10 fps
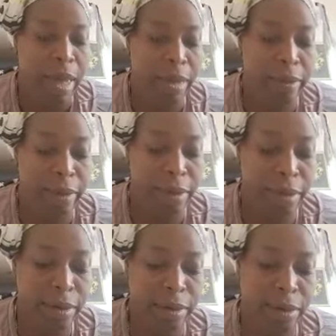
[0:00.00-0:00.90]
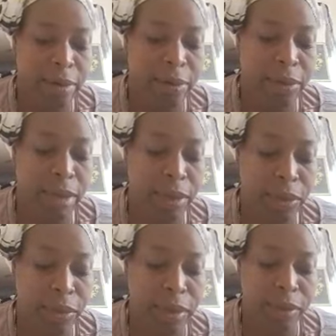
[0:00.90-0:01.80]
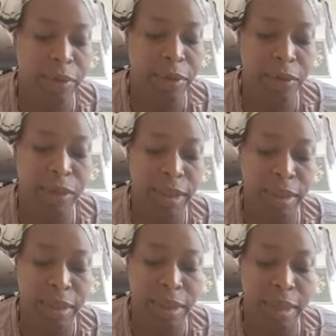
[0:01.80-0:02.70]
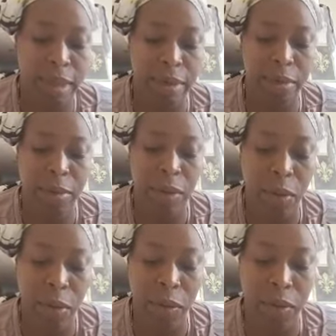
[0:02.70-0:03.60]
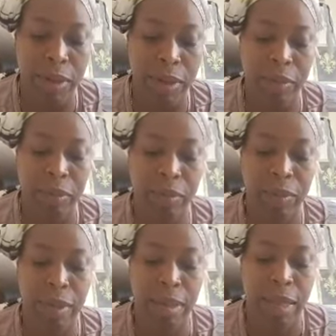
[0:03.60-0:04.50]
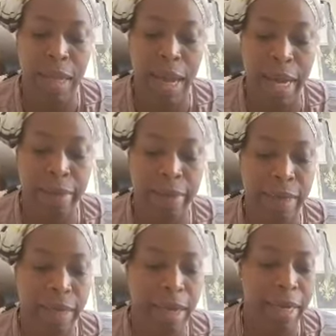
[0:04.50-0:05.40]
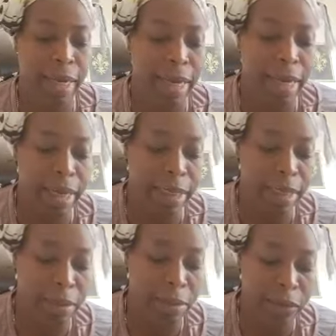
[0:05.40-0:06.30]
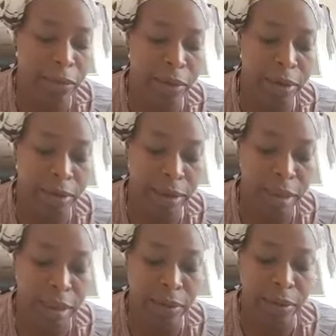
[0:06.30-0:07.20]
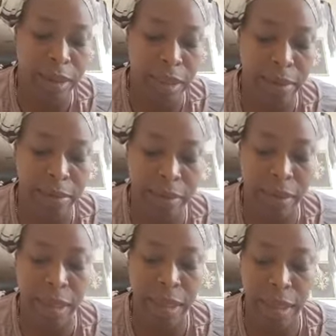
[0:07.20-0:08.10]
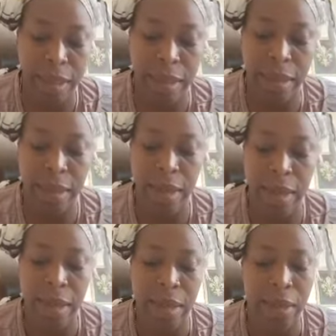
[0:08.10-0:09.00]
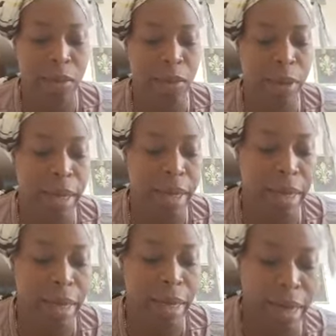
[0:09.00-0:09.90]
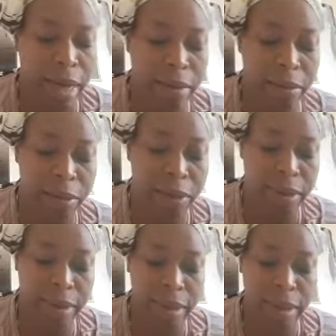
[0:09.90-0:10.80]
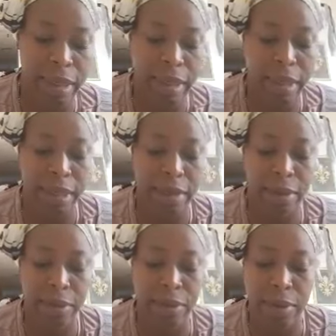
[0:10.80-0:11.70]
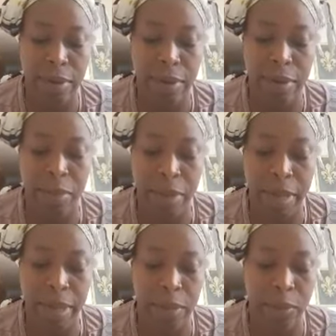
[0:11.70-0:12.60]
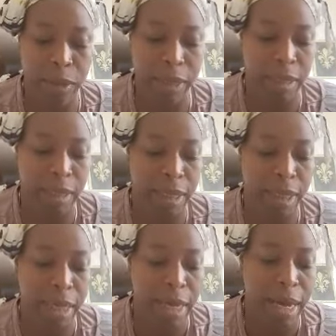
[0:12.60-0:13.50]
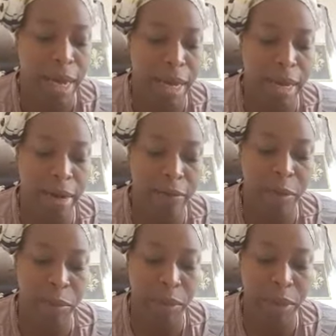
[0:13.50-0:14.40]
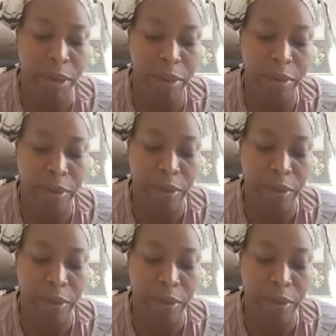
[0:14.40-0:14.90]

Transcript: Exodus 23 verse 20 said, behold, I send an angel before thee to keep thee in the way and bring thee into the place which I have prepared.